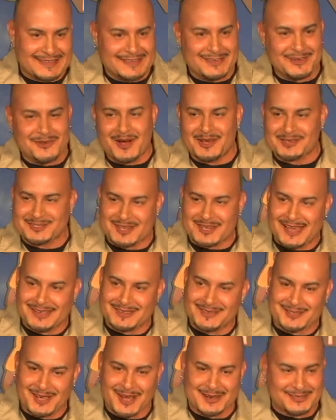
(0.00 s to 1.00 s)
Then you go outside
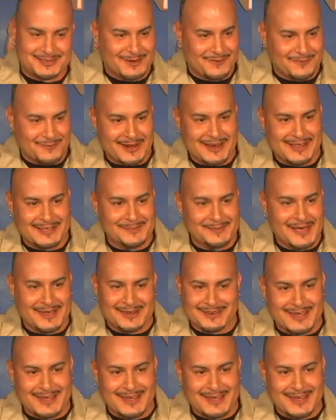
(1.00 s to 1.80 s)
and you talk to your friends, man,